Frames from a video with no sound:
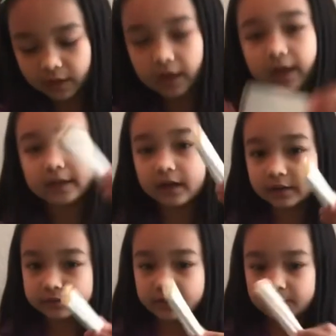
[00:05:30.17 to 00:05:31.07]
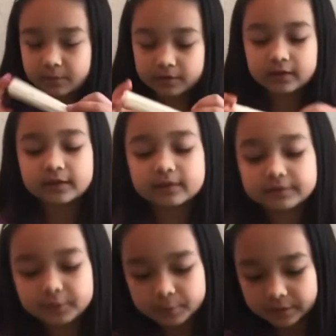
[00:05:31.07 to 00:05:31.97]
I cut them in a
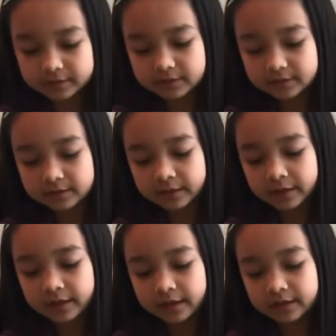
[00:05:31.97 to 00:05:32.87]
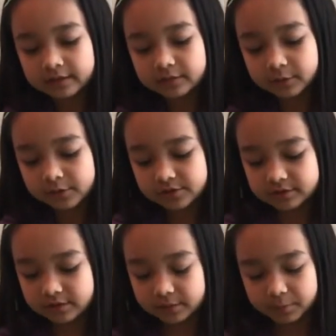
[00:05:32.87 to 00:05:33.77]
few pieces, and so we're just
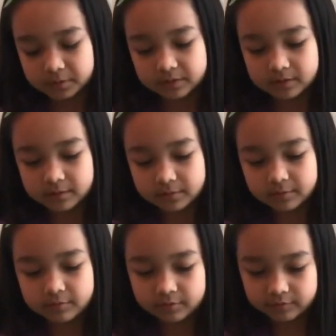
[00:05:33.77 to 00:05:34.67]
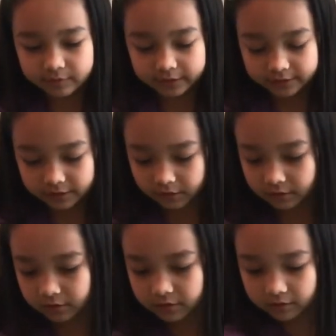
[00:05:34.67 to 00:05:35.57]
gonna put them right here.
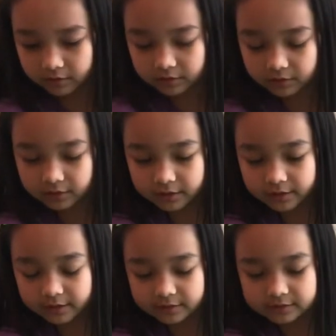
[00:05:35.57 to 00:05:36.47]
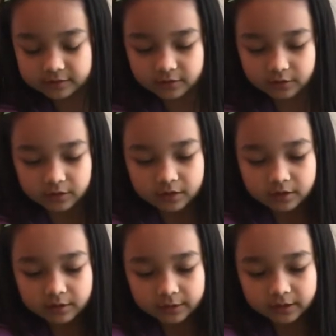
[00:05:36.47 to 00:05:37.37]
And so
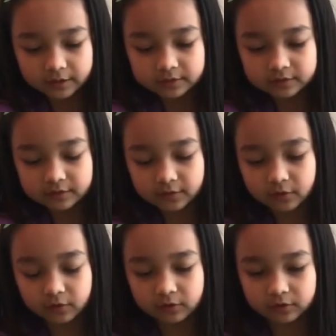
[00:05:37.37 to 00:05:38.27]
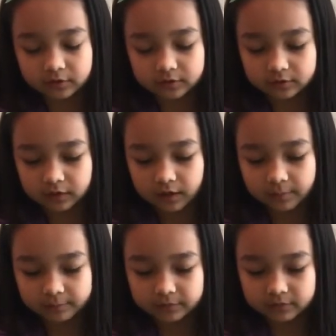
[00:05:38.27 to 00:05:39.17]
we got these little
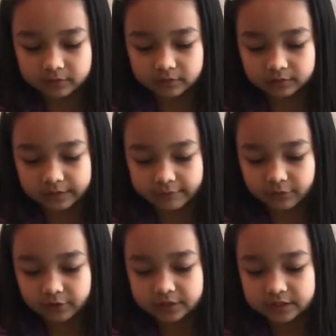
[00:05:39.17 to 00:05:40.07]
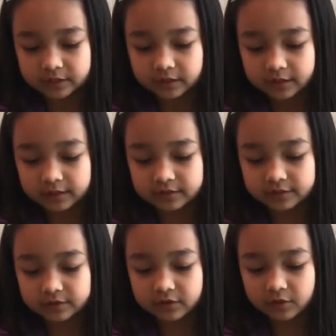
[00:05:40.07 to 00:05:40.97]
levers, and so he's
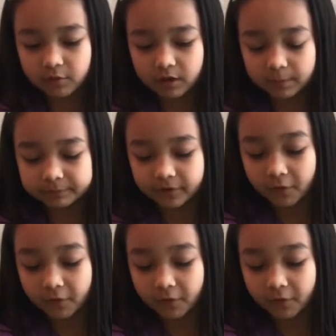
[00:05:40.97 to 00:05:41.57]
gonna walk up the